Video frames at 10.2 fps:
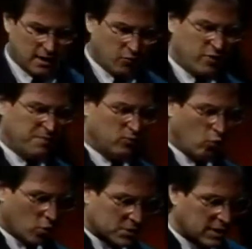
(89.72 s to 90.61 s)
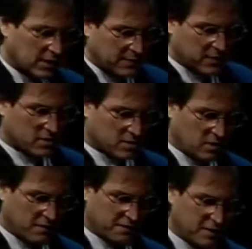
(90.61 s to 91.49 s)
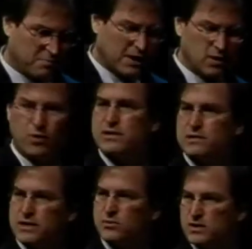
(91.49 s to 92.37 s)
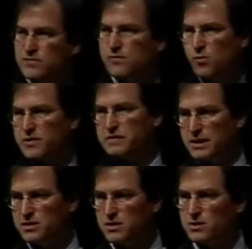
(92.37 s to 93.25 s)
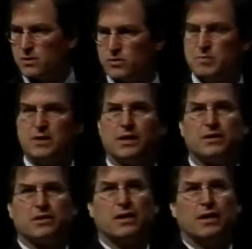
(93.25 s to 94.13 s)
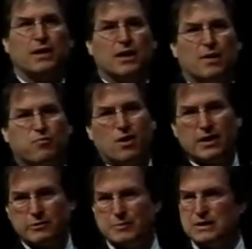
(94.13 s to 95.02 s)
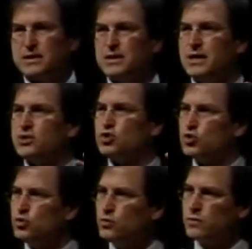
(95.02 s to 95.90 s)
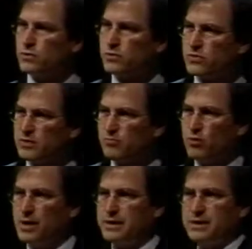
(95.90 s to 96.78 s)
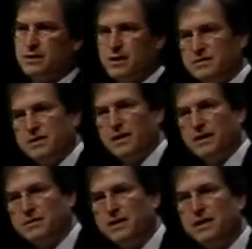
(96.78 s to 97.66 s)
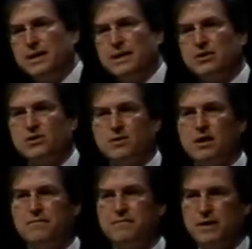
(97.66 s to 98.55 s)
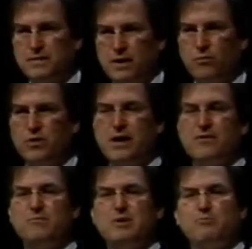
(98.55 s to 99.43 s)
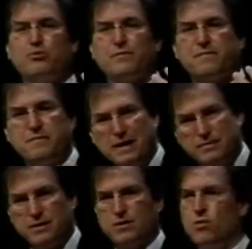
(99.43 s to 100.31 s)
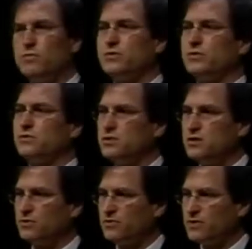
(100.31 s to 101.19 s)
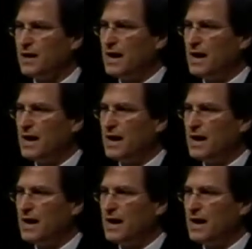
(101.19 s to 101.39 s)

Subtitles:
we've been working on this stuff in many ways literally for 10 years because approximately 2/3 of the product content is stuff that we have been perfecting over those years